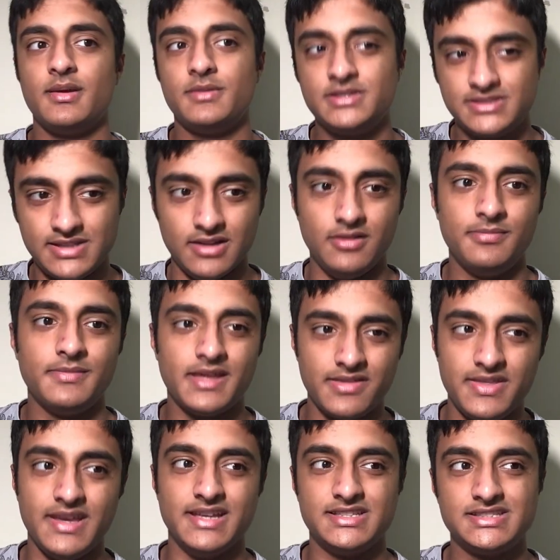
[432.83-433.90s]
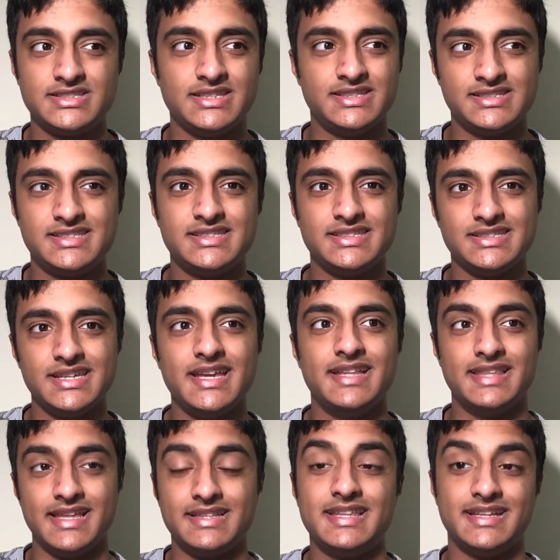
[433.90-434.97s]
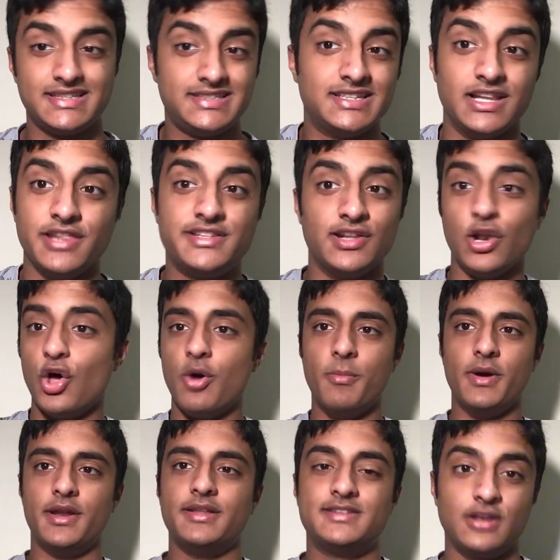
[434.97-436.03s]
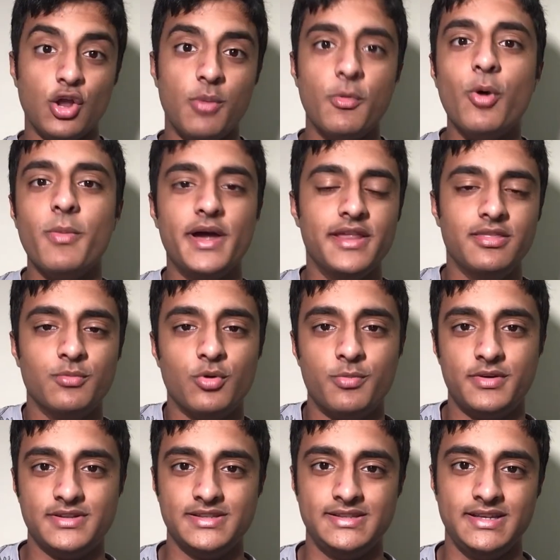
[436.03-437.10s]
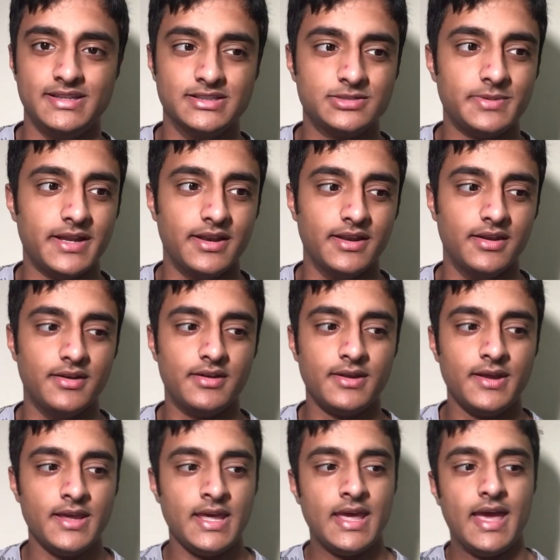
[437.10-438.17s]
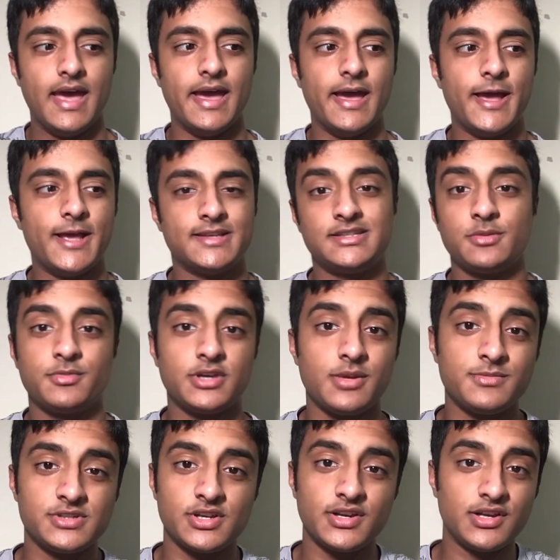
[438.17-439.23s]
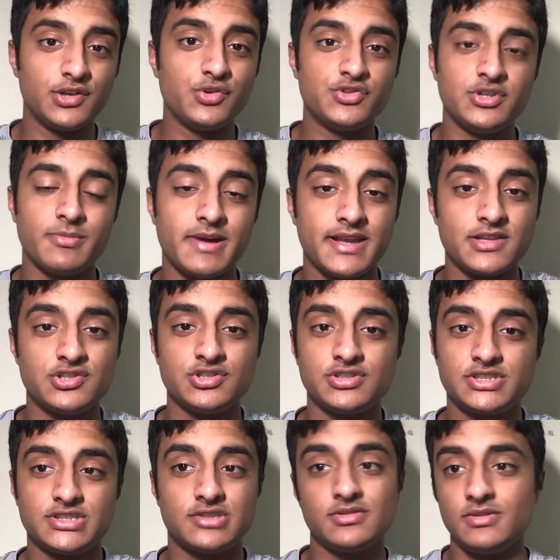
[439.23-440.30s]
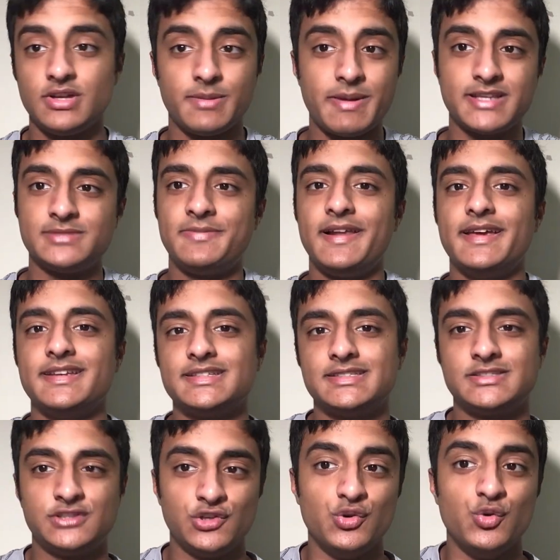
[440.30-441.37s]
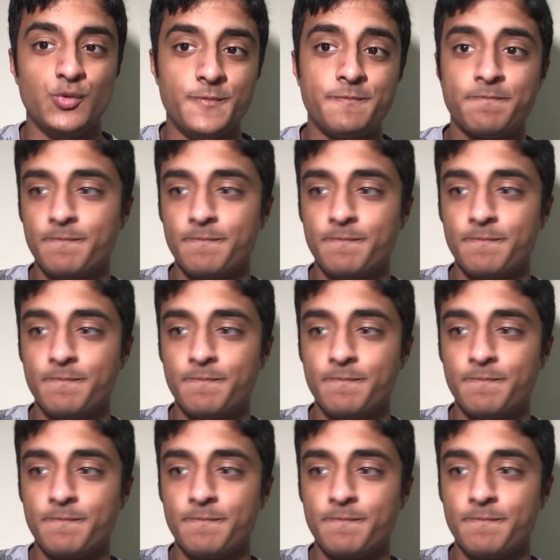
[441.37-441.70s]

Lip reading: Still, I think it's a lot of money. It's a lot more money than what Bristol City can spend, and sometimes you're going to lose your managers, your best players, to